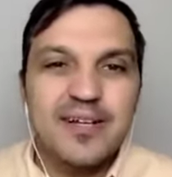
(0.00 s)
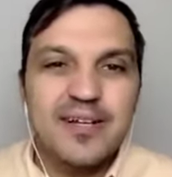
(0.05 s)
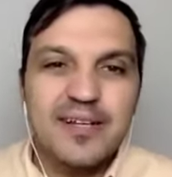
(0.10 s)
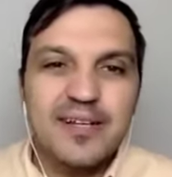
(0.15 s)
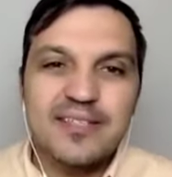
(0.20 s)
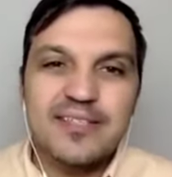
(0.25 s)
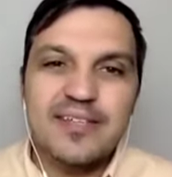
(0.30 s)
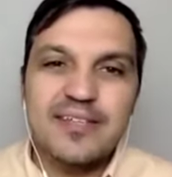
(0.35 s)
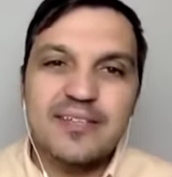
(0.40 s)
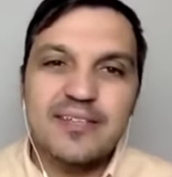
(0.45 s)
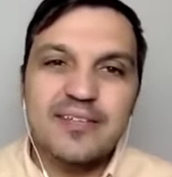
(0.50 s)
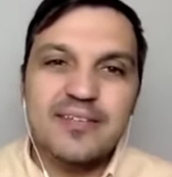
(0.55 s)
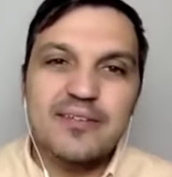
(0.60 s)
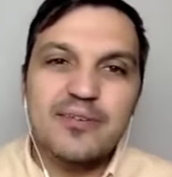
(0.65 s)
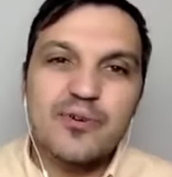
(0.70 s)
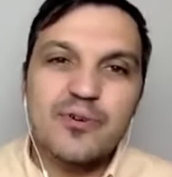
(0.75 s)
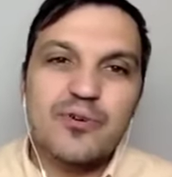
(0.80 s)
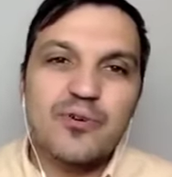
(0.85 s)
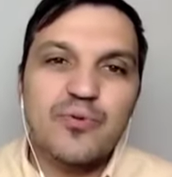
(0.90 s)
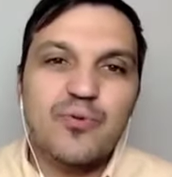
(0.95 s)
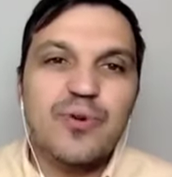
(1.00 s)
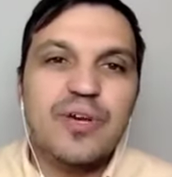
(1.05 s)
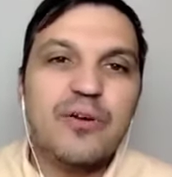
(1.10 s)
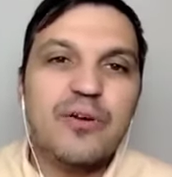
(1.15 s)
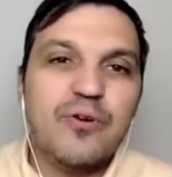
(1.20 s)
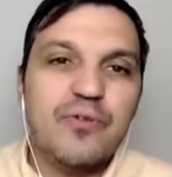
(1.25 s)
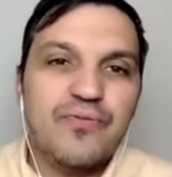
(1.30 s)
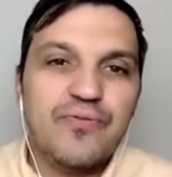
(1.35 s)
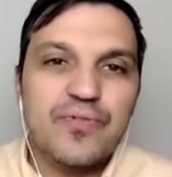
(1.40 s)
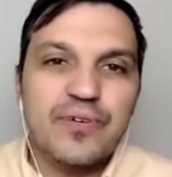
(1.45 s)
let's say the your
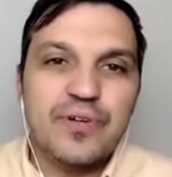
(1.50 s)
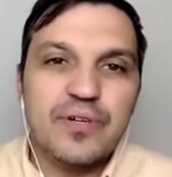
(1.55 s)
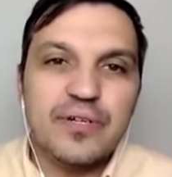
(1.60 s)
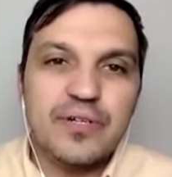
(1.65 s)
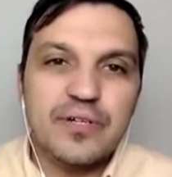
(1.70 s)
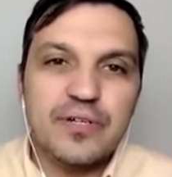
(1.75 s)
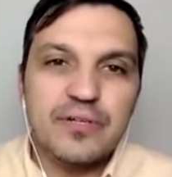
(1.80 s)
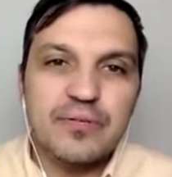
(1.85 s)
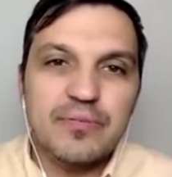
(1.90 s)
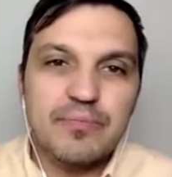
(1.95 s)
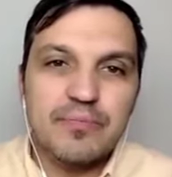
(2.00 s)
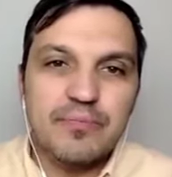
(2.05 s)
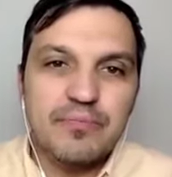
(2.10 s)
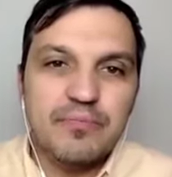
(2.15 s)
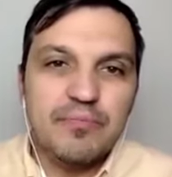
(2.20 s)
way of uh,